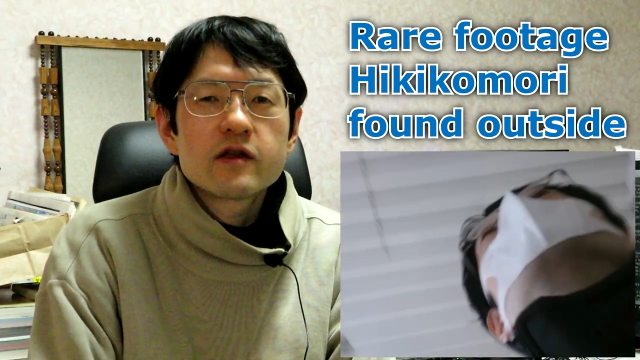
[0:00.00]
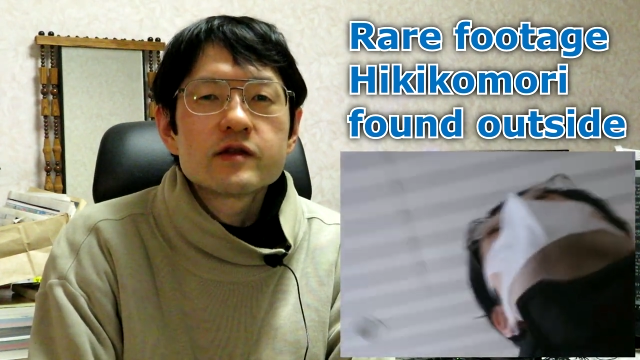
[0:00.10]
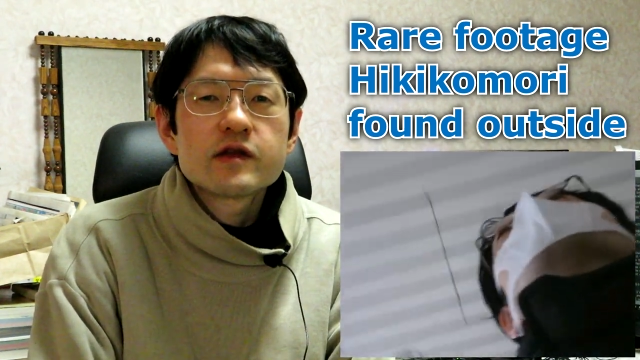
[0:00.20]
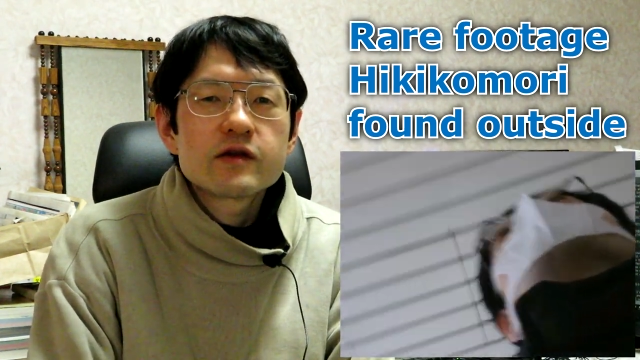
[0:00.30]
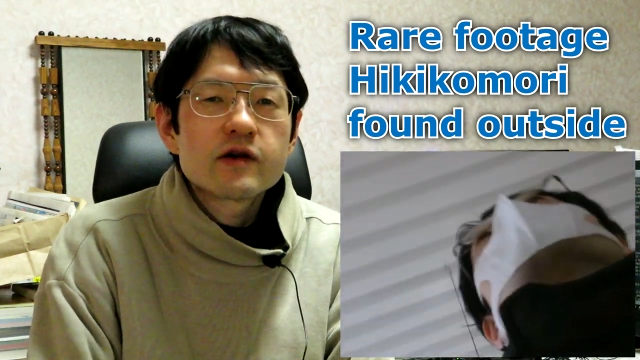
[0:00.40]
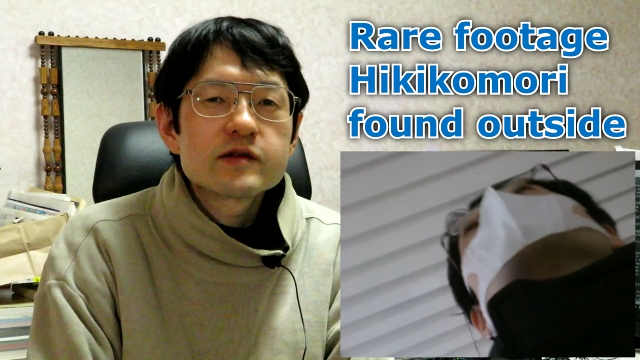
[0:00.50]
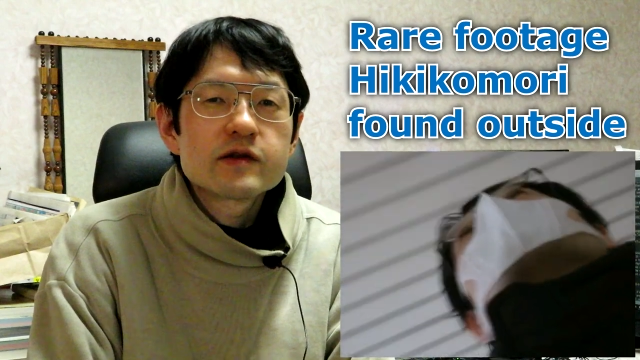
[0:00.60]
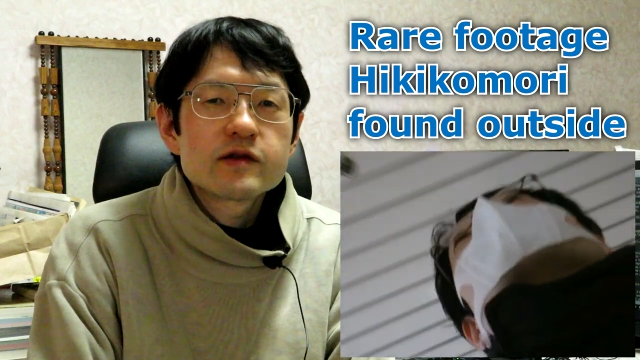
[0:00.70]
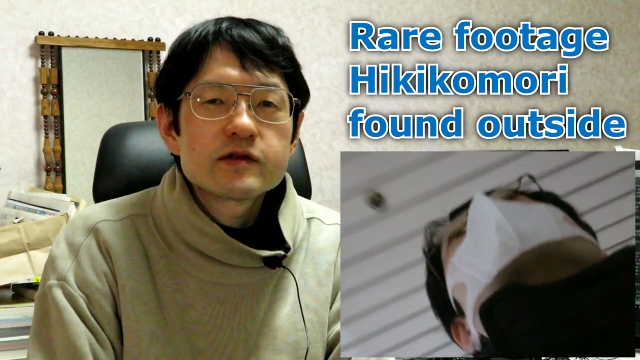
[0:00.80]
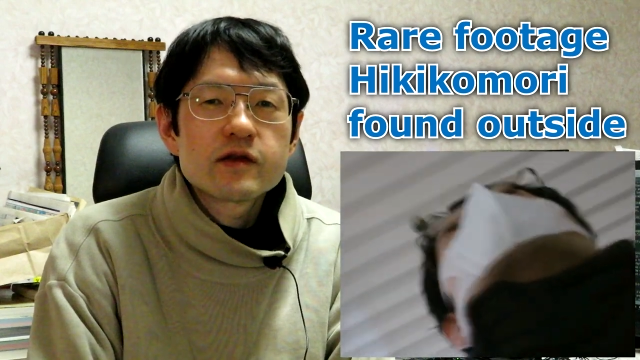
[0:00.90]
anything
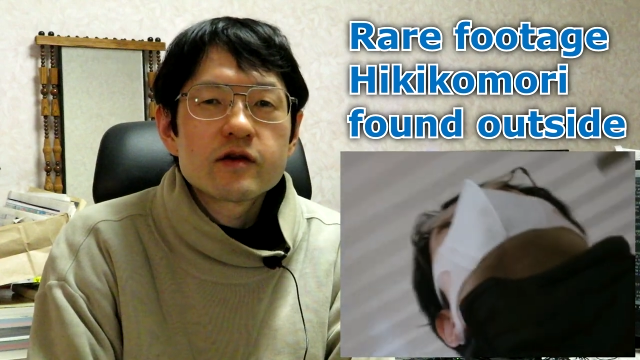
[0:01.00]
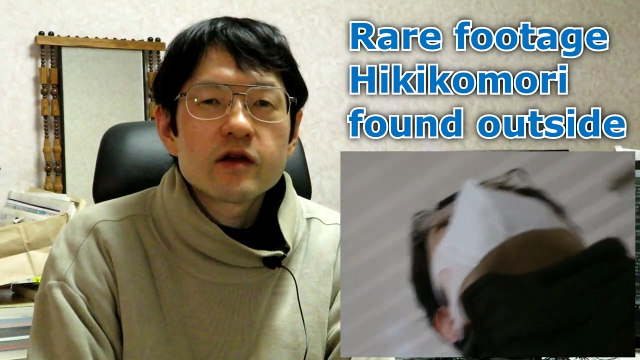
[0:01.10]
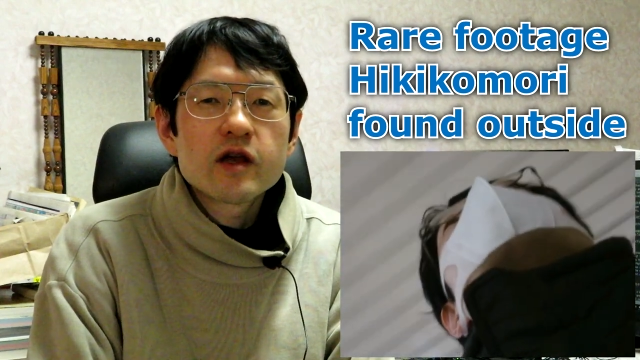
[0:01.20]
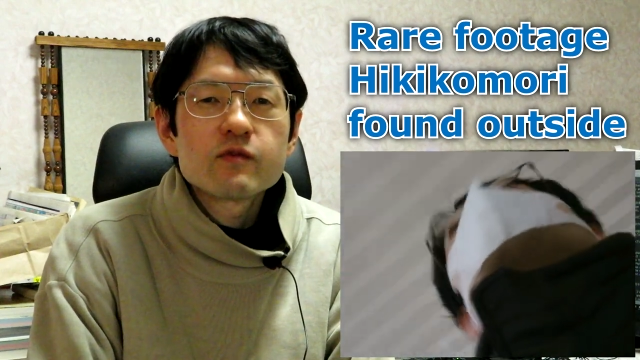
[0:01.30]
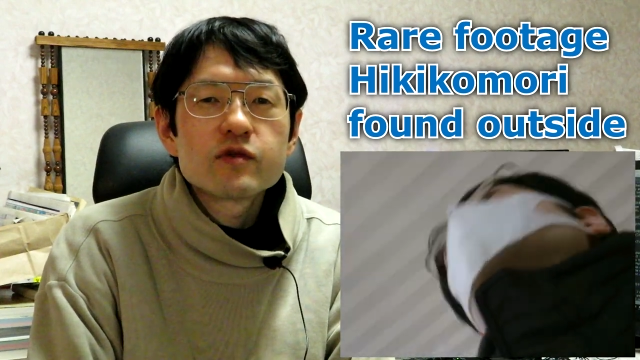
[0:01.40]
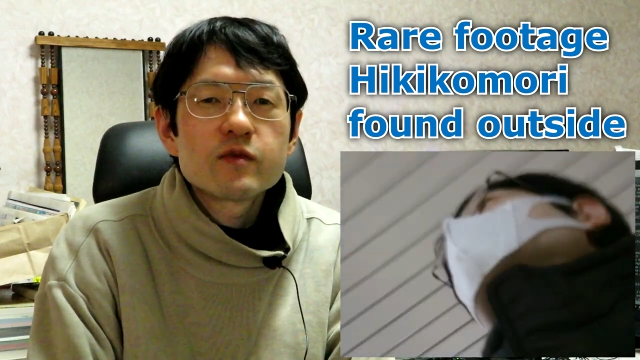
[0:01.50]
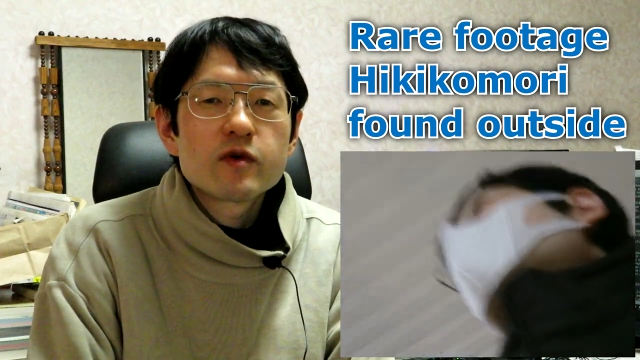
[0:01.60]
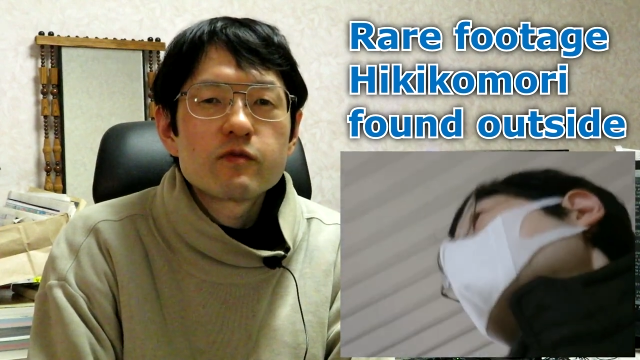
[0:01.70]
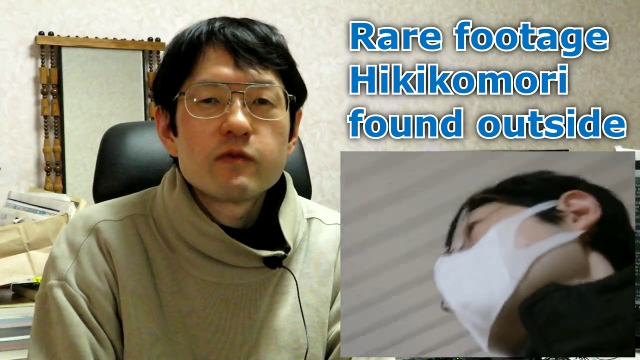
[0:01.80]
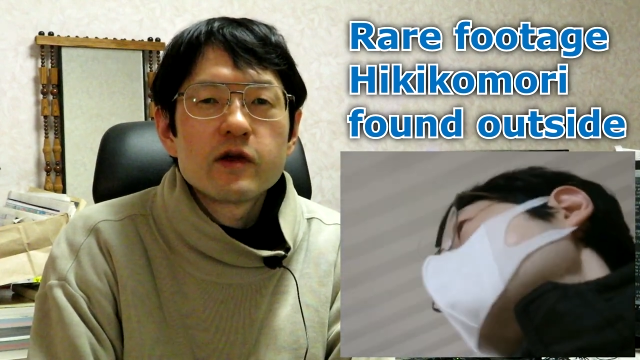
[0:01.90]
other than game
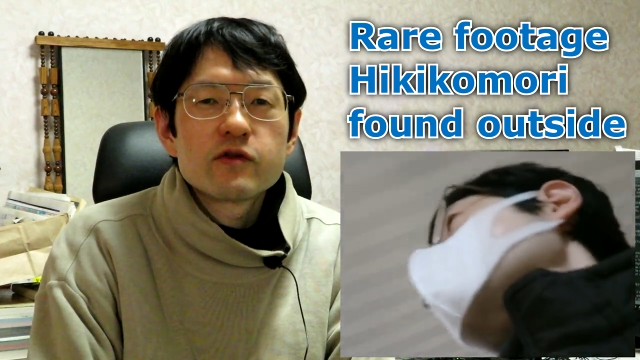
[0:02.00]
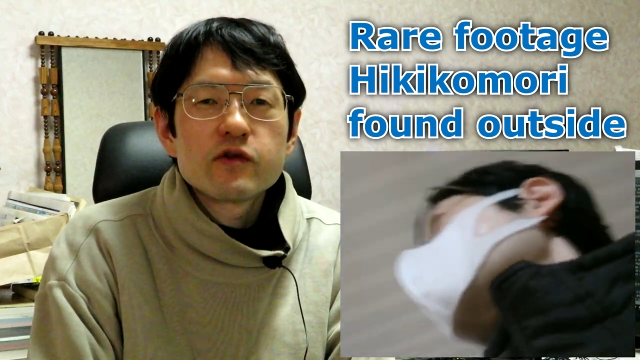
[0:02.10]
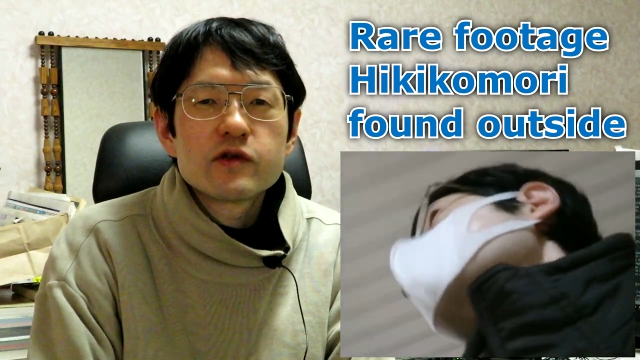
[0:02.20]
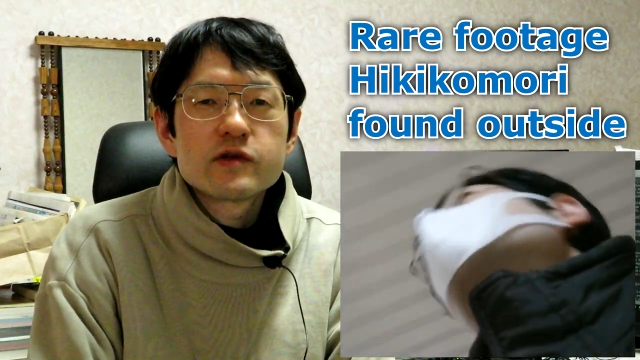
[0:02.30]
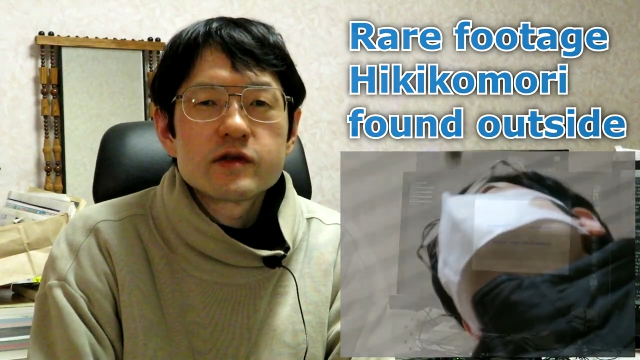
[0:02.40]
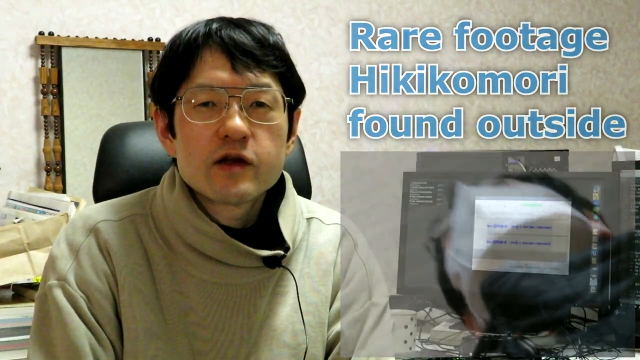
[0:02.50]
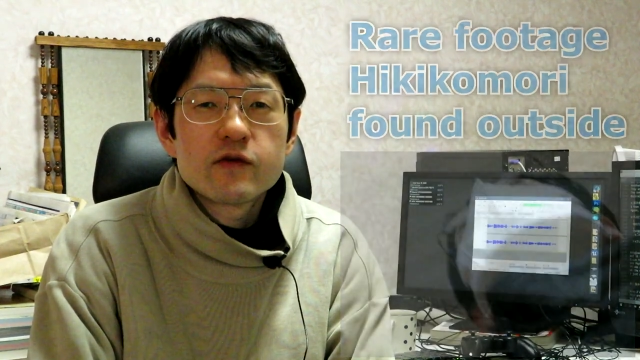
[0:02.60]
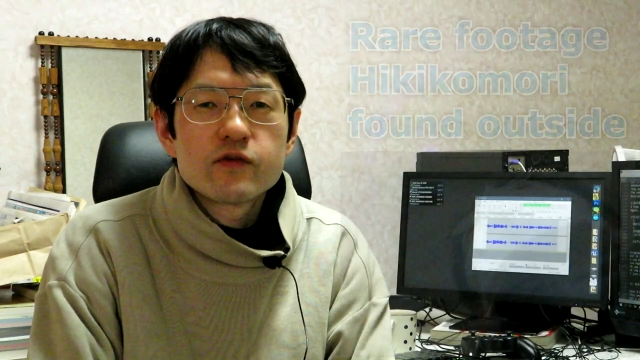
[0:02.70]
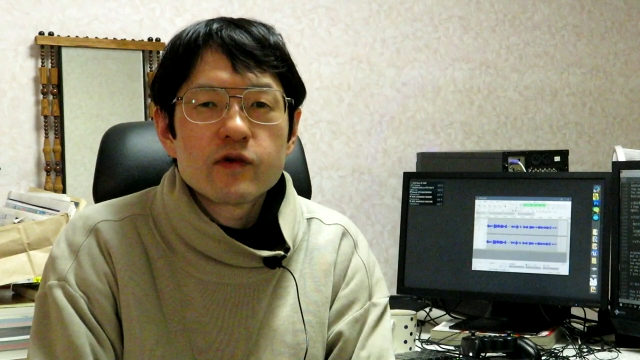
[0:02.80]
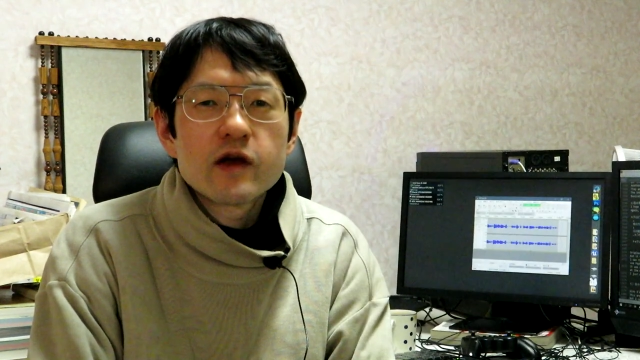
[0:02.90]
development
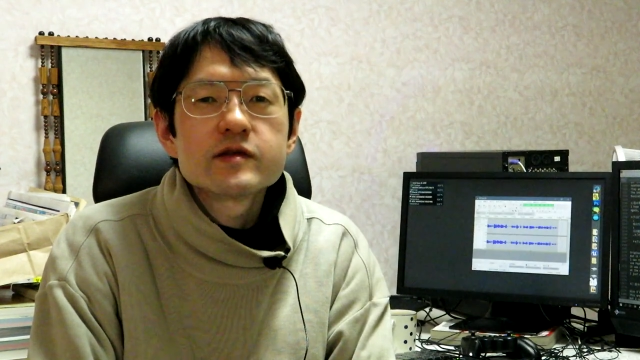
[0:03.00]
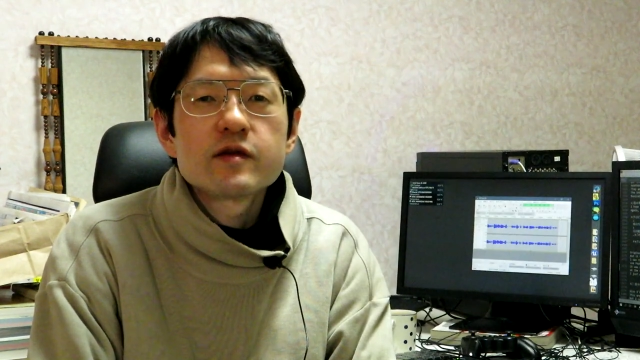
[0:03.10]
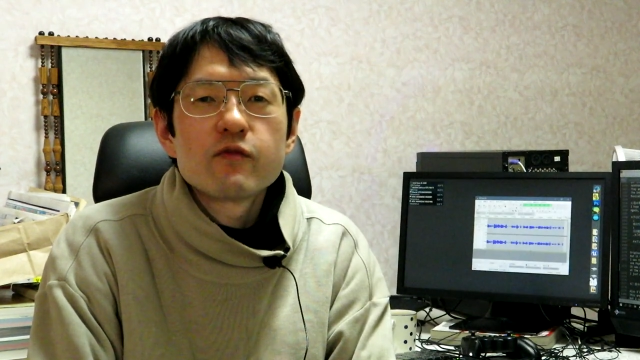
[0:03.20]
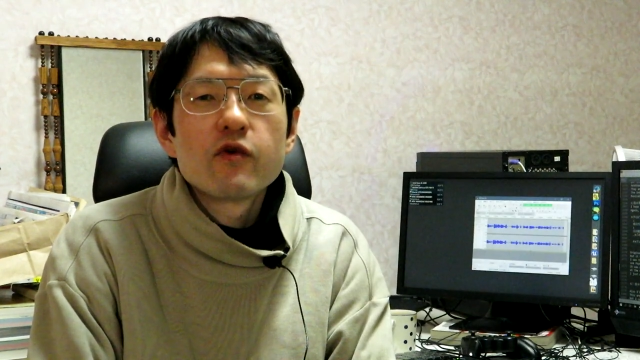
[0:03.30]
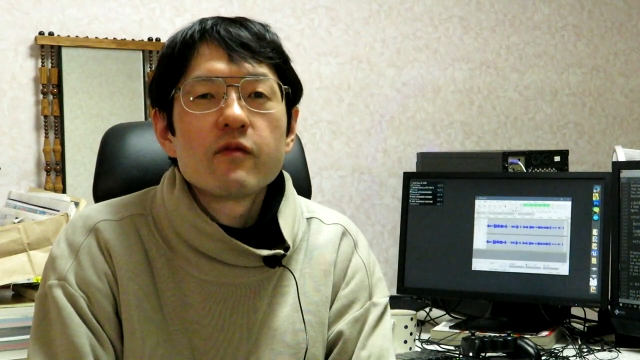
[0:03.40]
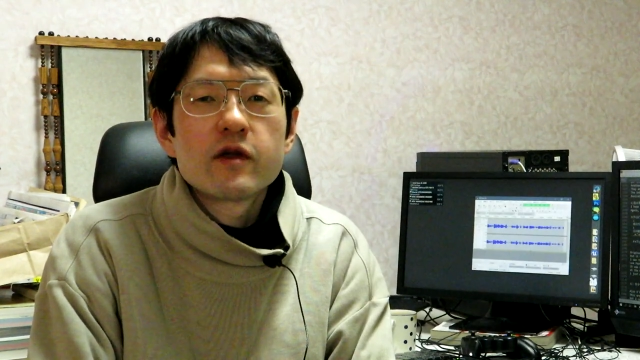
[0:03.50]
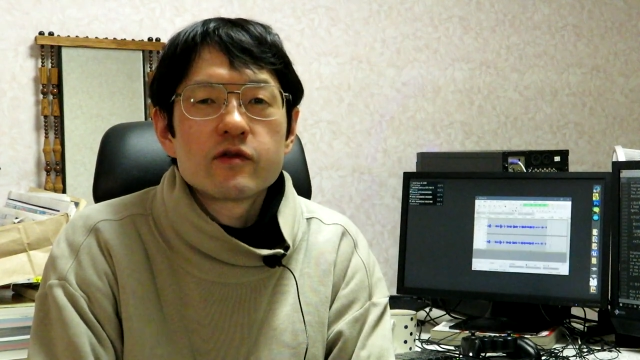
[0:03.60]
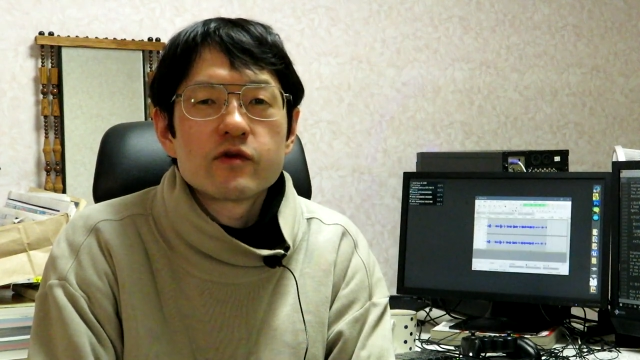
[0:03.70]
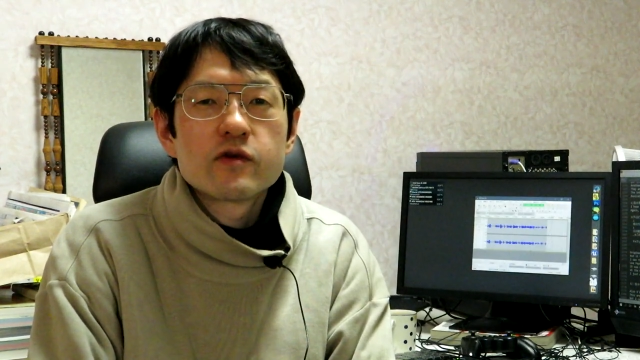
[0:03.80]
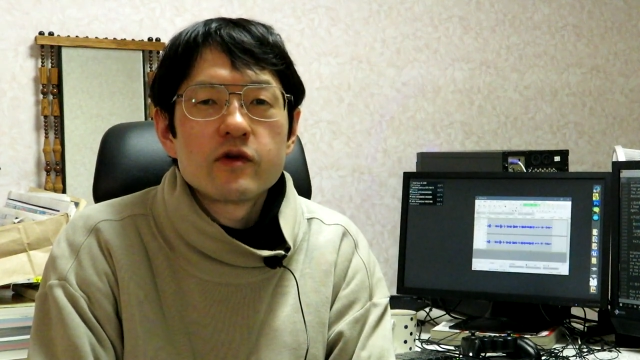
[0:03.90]
itself at the
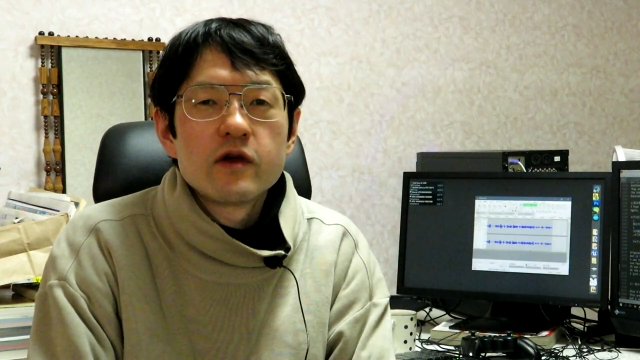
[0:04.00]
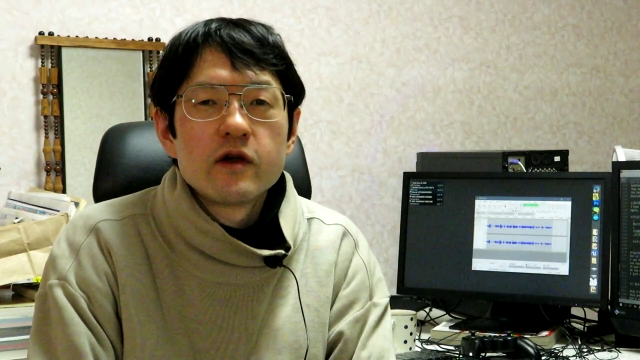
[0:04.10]
moment.